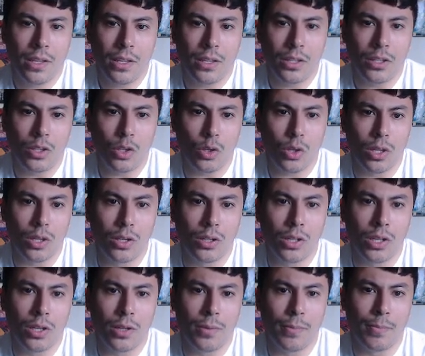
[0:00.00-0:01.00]
you
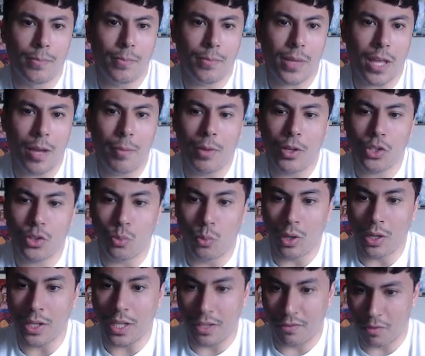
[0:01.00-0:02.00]
can Count Blast
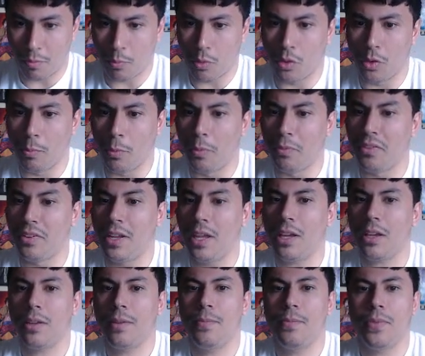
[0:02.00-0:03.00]
1 if you put it on the bottom of your
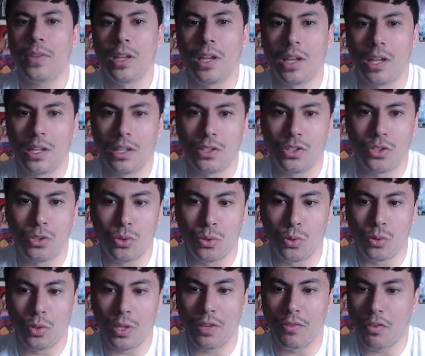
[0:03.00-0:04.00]
deck
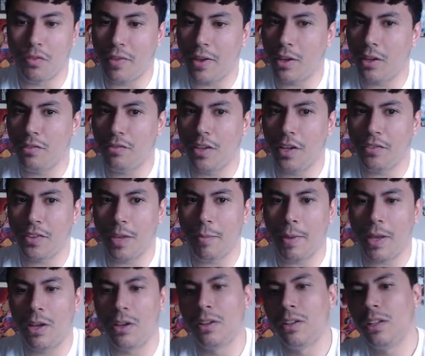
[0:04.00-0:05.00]
to give your Vanguard 5k
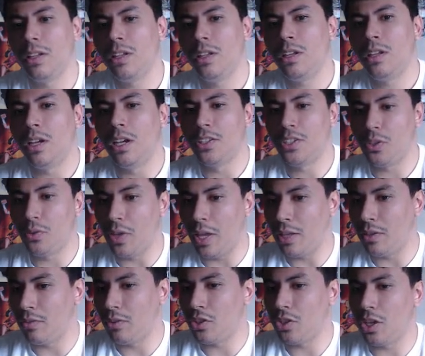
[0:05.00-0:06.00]
power until the end
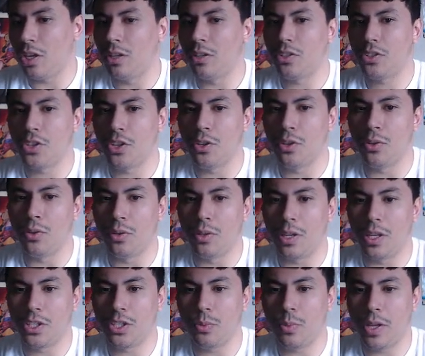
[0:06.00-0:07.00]
of the turn. So
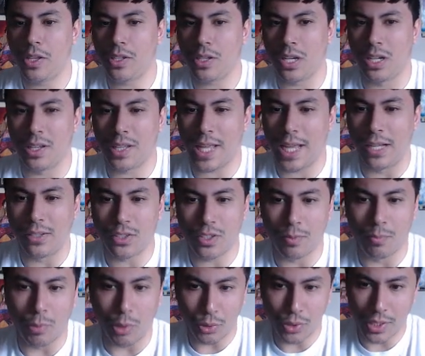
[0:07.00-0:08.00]
it's a way to kind of counter
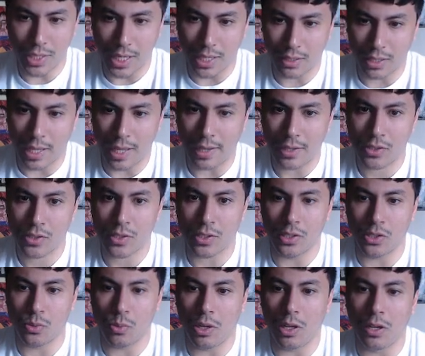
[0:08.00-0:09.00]
multi-attack decks
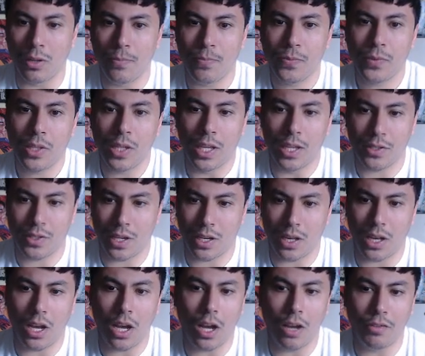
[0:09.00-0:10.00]
as well. It's like a
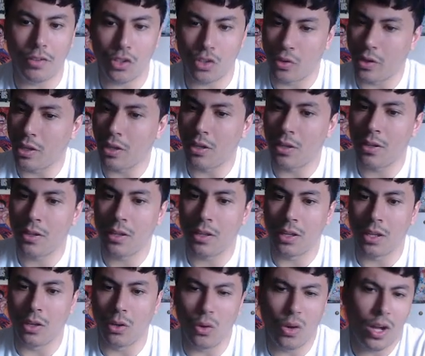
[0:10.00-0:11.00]
half a trigger
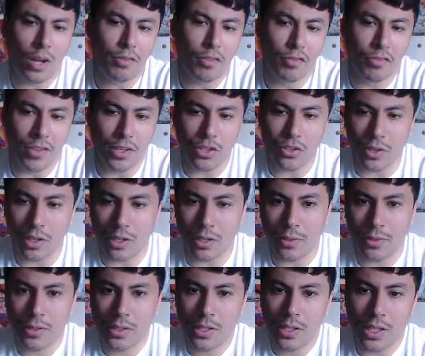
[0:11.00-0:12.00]
or half a V trigger
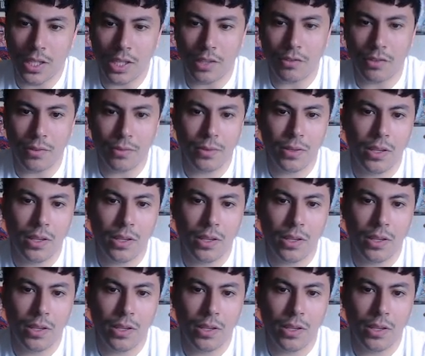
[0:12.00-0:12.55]
even,